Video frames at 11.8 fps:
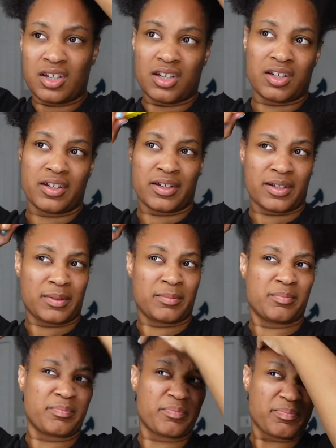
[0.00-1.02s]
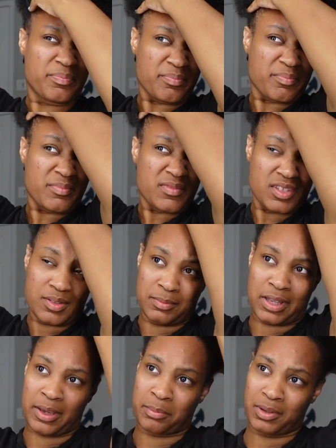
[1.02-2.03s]
um, some
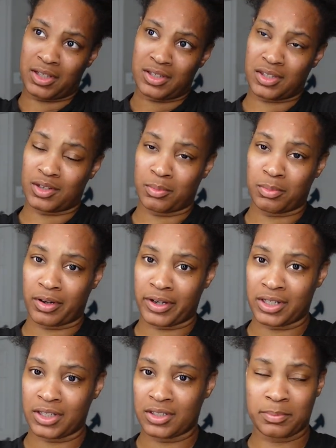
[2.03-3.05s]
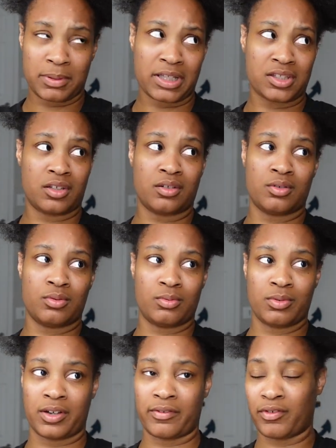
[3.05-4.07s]
like pigtail braids, plateau,
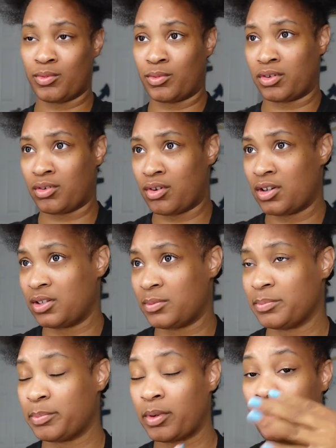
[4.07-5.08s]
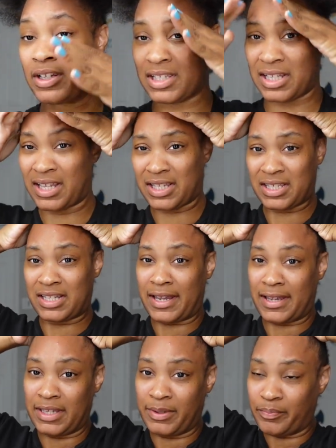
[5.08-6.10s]
whatever you want to call them, braids last
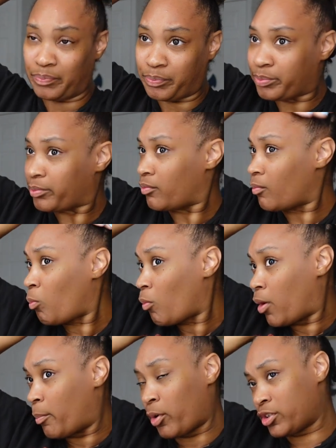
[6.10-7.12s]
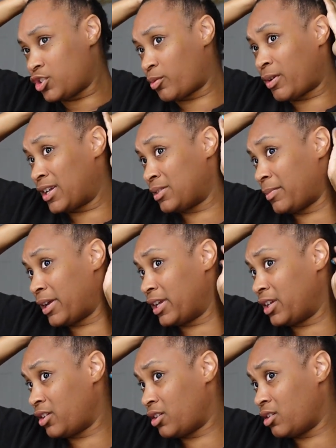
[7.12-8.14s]
night. Moisturized my
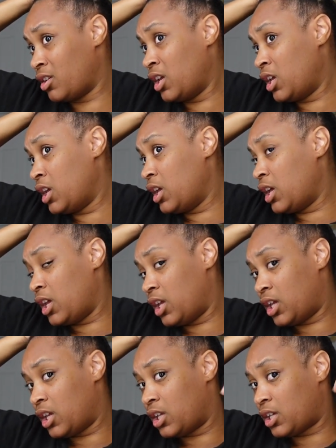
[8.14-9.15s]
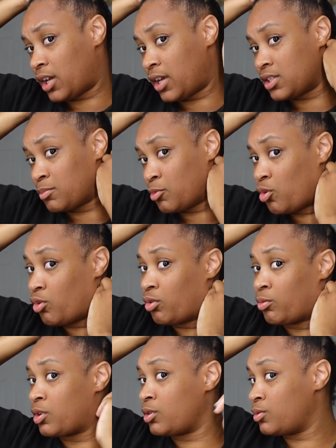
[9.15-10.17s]
hair, and I got some
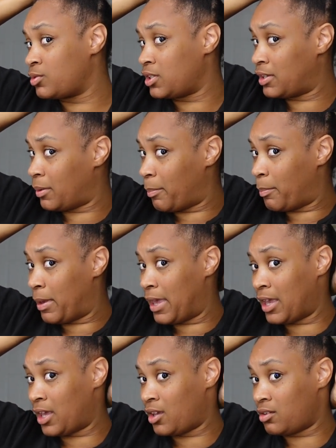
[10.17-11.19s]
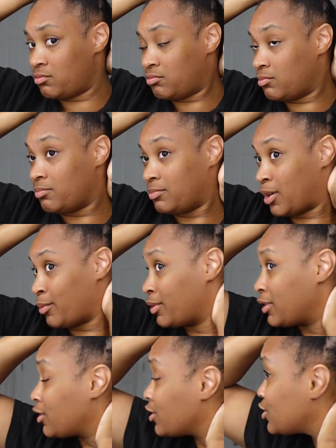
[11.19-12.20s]
cornrows in the back. I'm not really
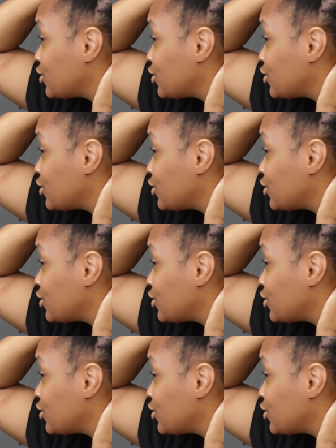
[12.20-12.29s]
gonna